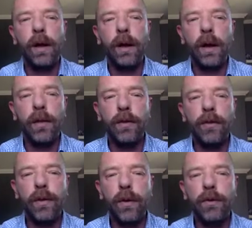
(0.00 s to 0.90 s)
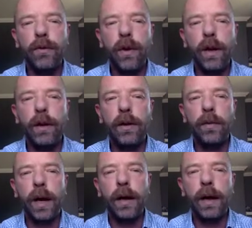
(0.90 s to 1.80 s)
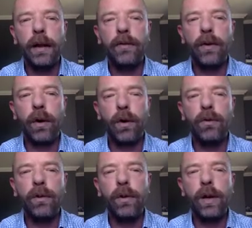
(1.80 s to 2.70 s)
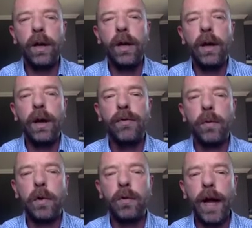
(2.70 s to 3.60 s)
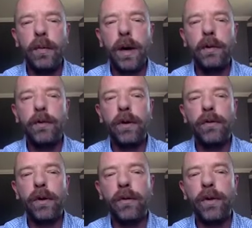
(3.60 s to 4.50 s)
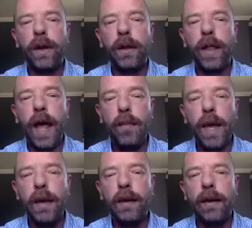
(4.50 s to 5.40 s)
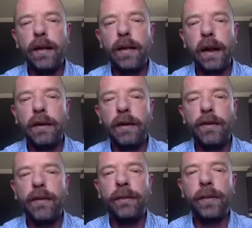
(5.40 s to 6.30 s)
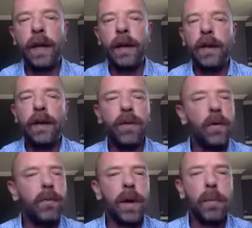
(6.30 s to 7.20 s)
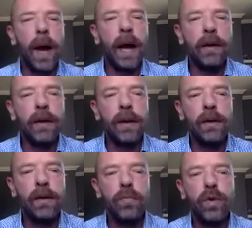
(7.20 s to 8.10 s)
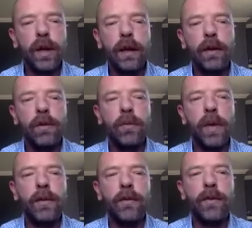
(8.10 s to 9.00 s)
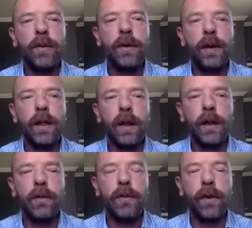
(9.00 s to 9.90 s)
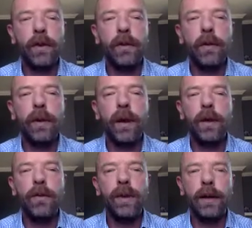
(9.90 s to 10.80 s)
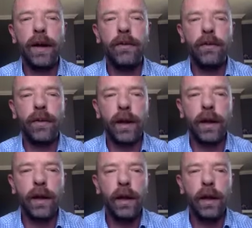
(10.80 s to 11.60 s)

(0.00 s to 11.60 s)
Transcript: this third study here by Alex Huygen from the Radboud University in Nijmegen in the Netherlands. They've always been a pioneer in bringing new methods into the clinic, and so they're doing a large validation study